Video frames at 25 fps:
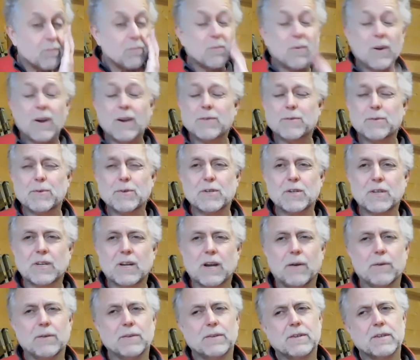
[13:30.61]
perhaps we should
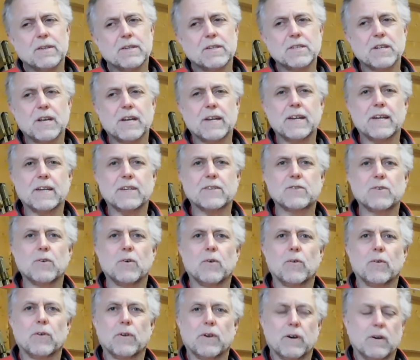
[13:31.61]
go into the shed next
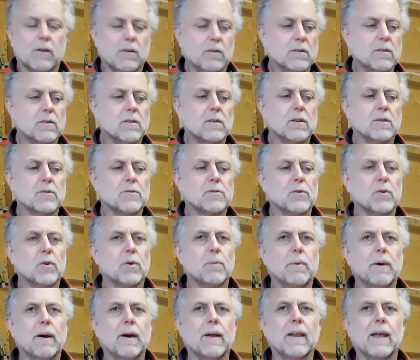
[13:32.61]
door and I'll talk
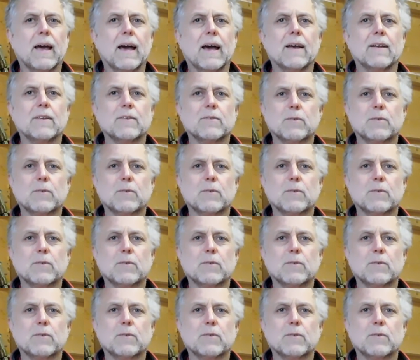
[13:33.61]
about that.